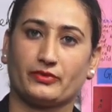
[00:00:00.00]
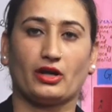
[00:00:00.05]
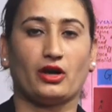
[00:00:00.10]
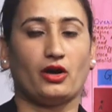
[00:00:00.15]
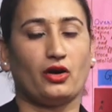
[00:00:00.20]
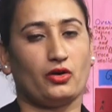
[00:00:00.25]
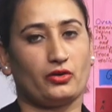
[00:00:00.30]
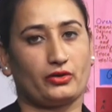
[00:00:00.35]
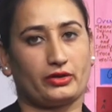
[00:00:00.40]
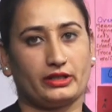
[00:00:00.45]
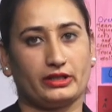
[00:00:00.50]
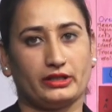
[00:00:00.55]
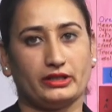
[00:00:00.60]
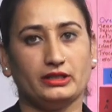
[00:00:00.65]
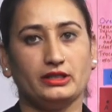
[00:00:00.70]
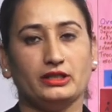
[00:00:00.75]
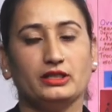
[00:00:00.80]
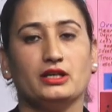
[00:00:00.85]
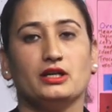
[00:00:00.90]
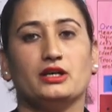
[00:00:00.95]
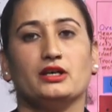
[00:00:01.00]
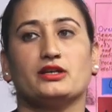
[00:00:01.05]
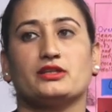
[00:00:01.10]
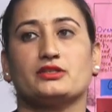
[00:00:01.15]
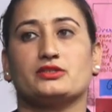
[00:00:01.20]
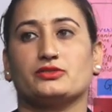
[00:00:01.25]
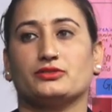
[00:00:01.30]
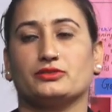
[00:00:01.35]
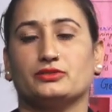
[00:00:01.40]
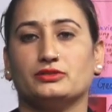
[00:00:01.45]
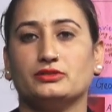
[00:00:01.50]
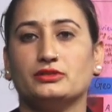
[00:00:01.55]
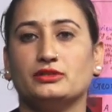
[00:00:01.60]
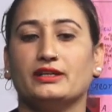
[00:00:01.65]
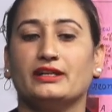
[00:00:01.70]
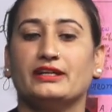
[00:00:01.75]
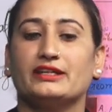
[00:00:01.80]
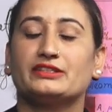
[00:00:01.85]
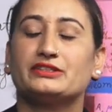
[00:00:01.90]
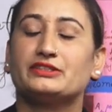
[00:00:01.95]
Okay, so
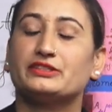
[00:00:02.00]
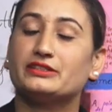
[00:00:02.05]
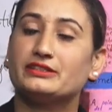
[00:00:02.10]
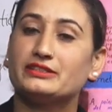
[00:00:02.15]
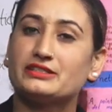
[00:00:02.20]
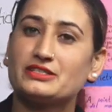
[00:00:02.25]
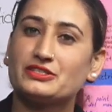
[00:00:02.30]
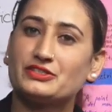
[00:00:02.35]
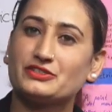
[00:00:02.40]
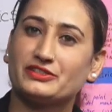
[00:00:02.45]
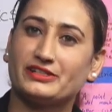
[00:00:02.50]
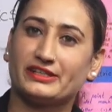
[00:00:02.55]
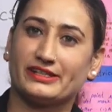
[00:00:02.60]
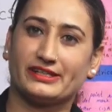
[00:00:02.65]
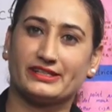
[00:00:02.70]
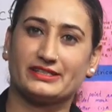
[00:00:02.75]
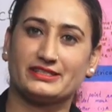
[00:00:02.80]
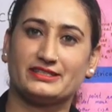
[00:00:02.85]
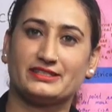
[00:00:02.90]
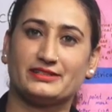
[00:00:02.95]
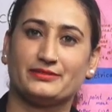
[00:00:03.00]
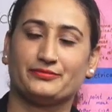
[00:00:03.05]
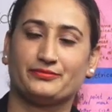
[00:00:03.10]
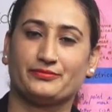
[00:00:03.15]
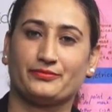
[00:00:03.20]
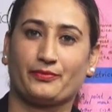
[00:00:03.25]
dear students,